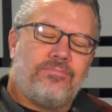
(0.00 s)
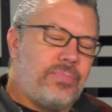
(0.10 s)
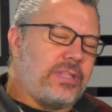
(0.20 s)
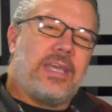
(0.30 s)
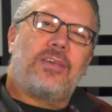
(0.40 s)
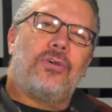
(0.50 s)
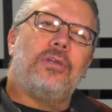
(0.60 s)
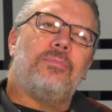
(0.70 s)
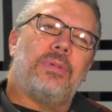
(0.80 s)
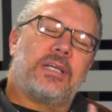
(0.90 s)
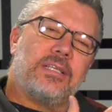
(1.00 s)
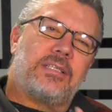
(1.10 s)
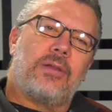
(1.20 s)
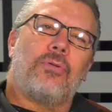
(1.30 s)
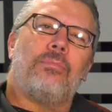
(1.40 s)
but they couldn't because
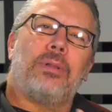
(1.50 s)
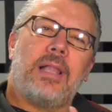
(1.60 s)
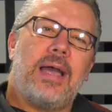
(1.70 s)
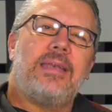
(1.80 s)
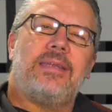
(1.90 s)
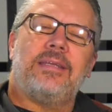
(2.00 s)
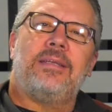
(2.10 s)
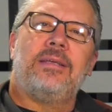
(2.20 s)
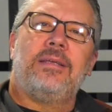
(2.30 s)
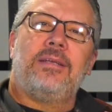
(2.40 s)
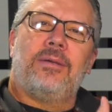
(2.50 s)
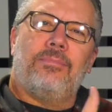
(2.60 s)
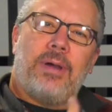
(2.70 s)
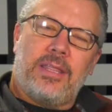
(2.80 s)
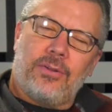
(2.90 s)
they were blinded
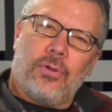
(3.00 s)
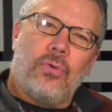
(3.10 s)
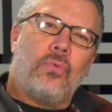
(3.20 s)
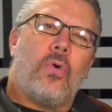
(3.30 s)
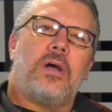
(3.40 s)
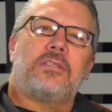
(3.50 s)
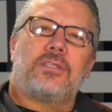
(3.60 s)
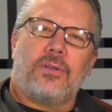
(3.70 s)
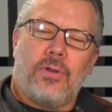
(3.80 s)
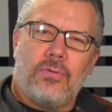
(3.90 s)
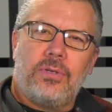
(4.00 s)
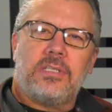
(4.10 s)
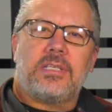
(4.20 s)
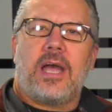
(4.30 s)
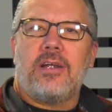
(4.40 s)
by their own wants, their own
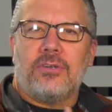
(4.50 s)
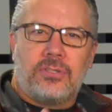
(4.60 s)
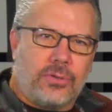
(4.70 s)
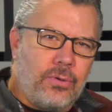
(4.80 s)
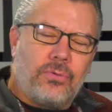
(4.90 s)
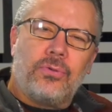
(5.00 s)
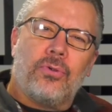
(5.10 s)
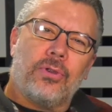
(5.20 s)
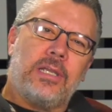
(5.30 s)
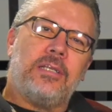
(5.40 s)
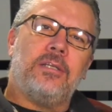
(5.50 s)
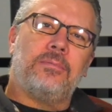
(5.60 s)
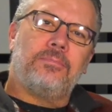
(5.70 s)
desires, their own greed.